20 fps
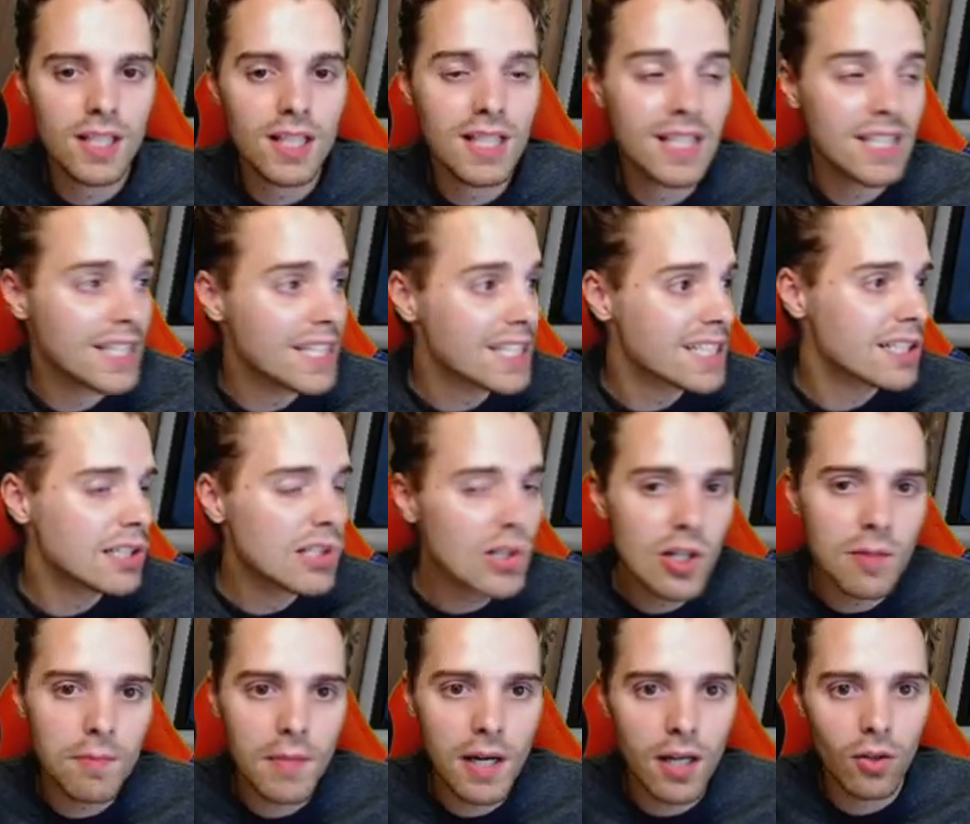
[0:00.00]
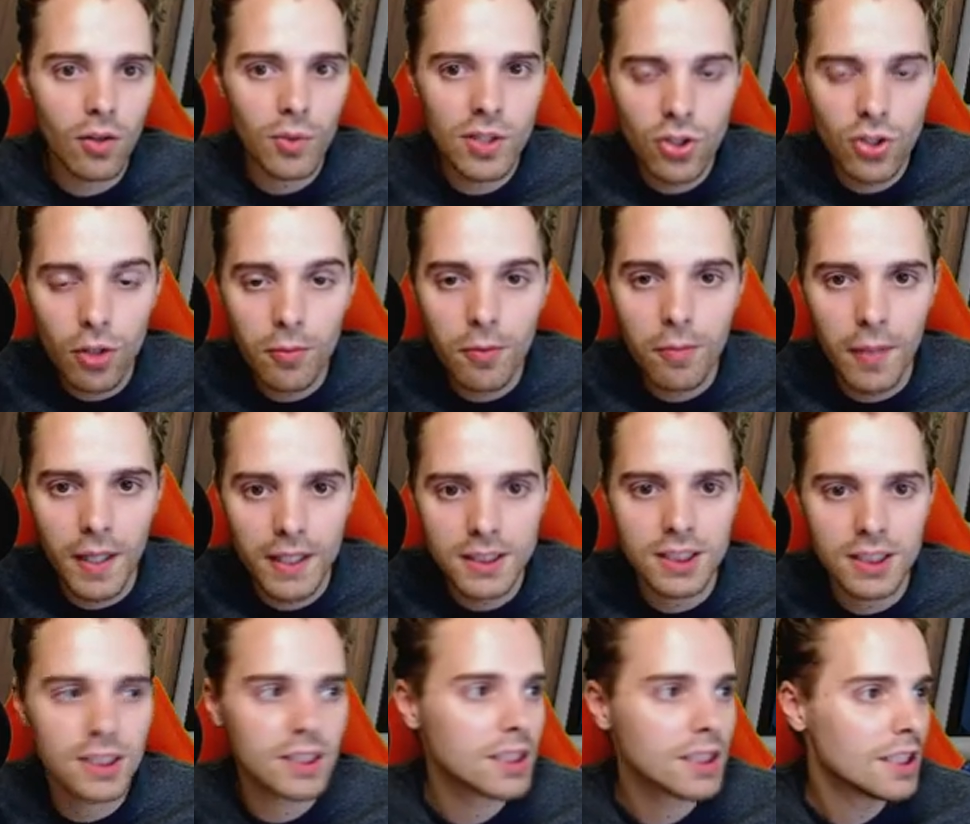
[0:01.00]
It is LucMetal with Turbo
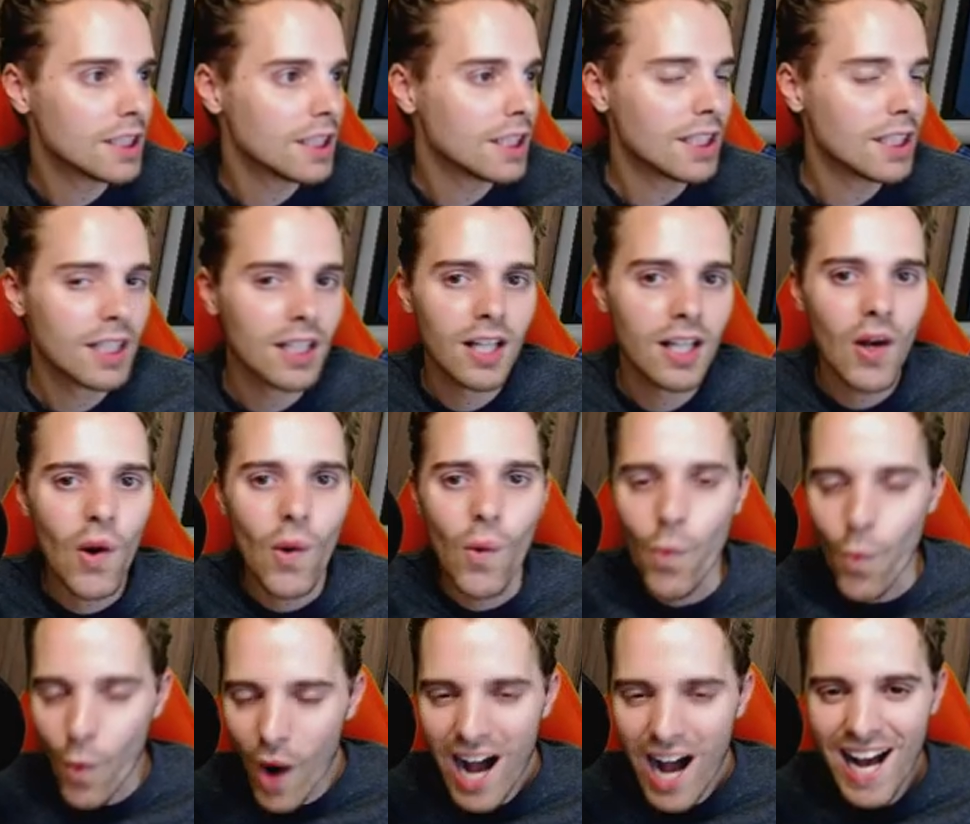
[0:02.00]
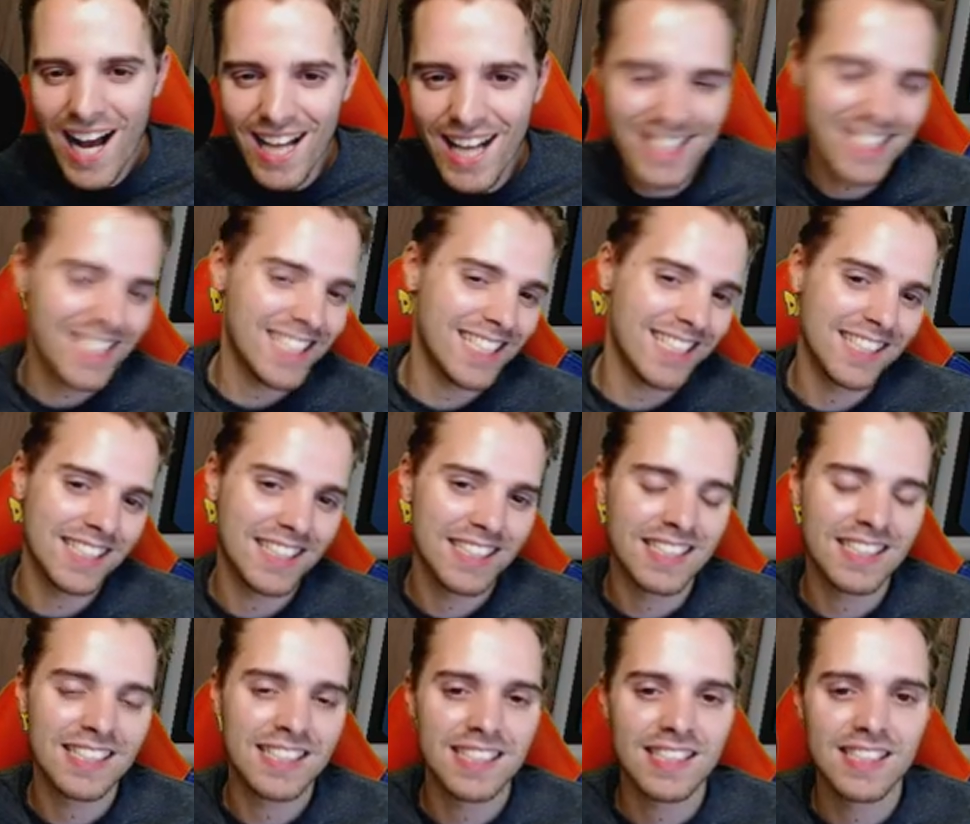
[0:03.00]
Patches. What?
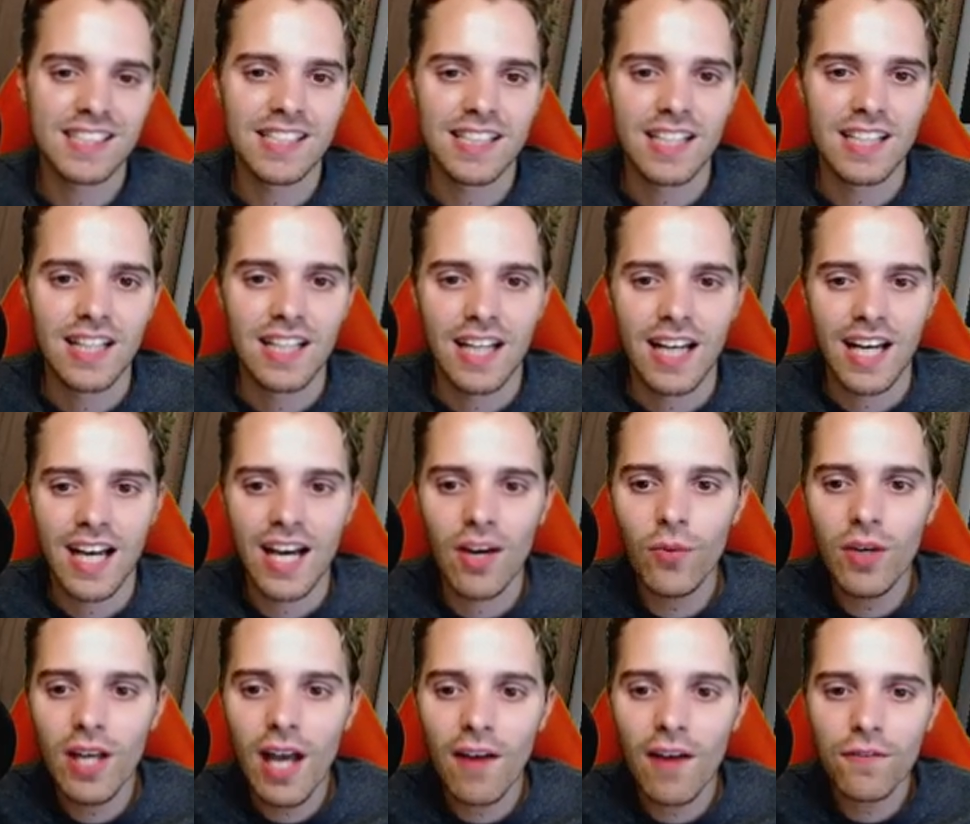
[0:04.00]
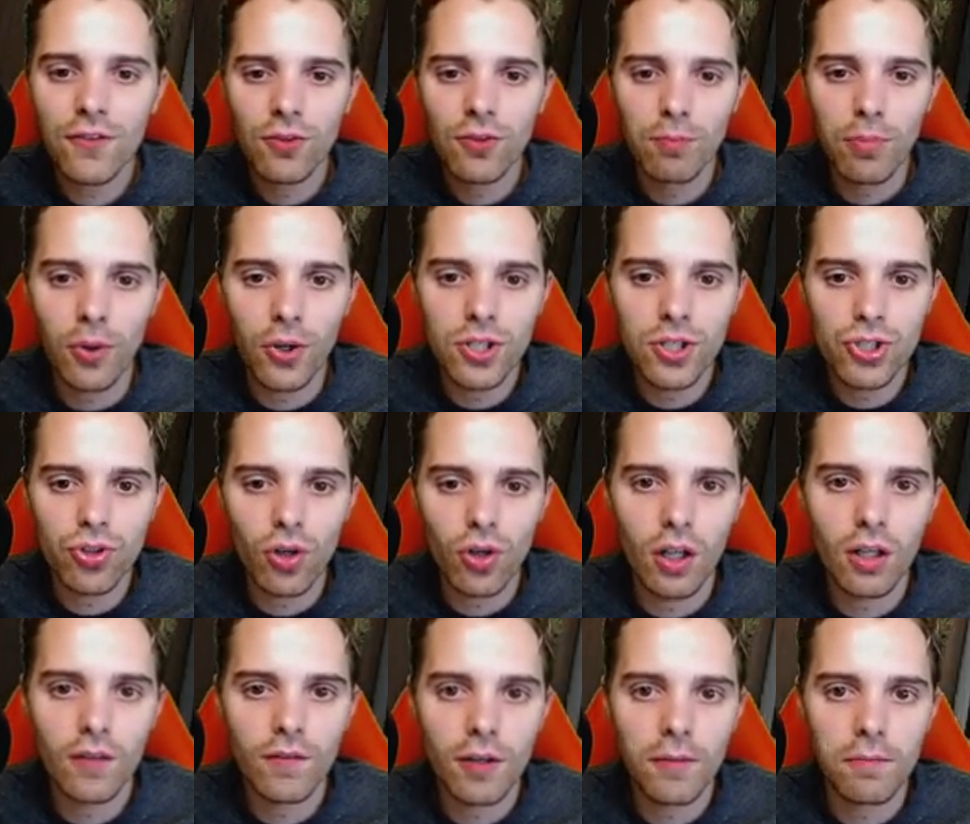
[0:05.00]
And we have burned through
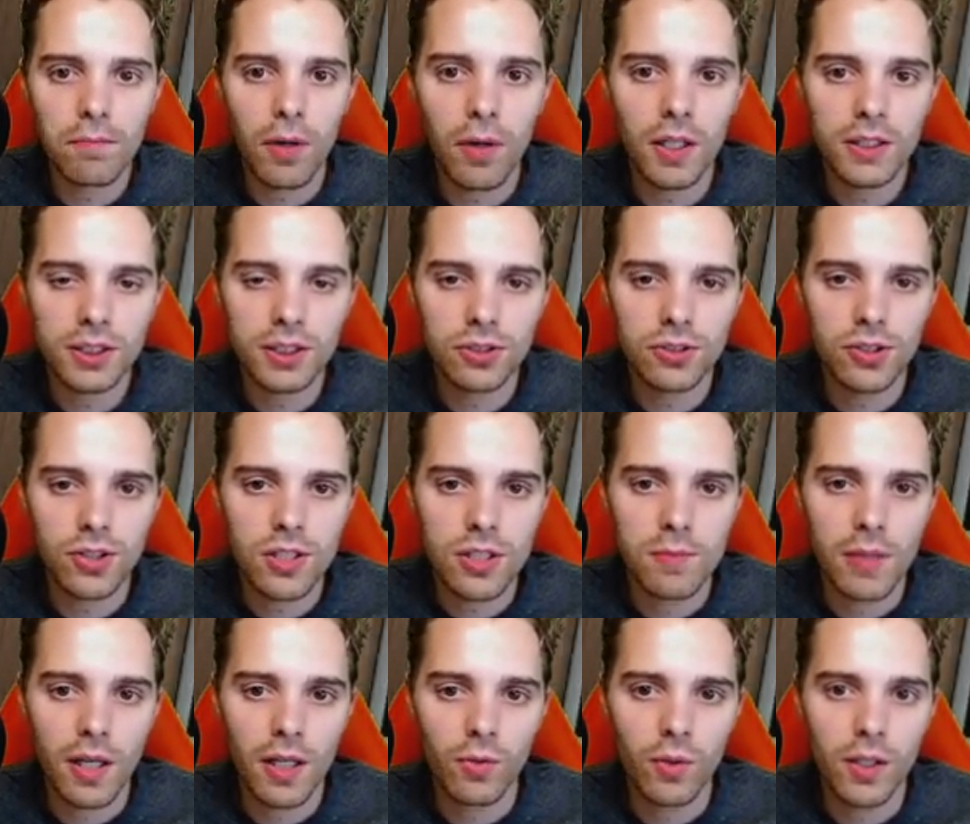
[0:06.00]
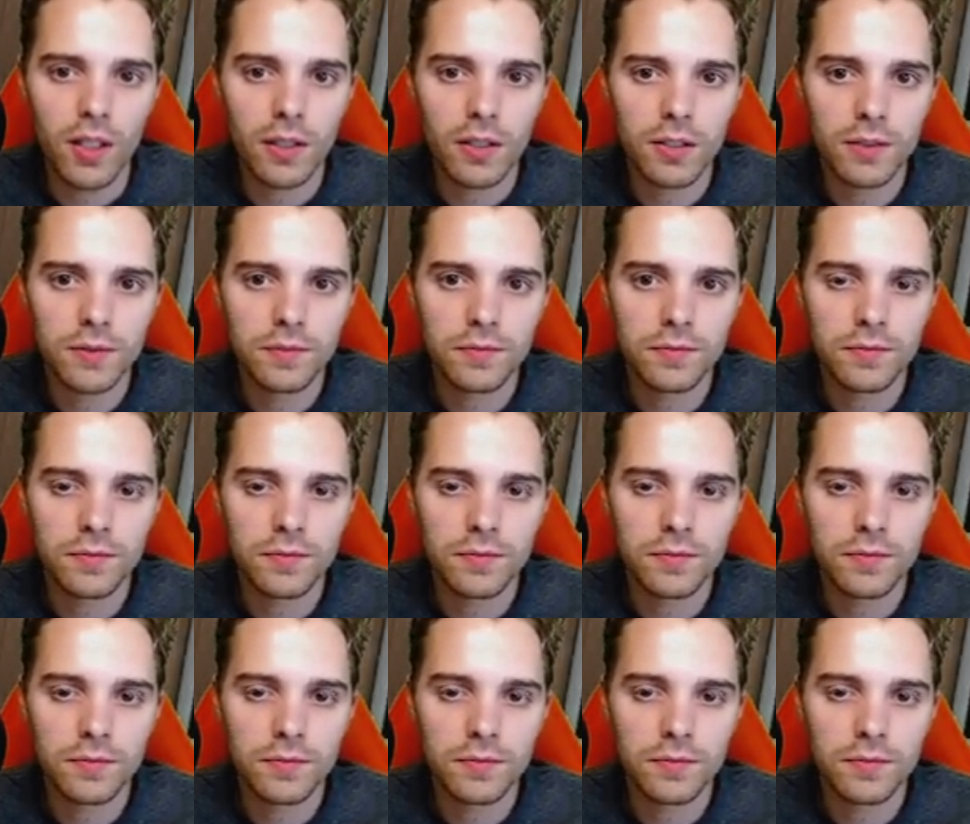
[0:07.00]
all of our boss's orders, by the way.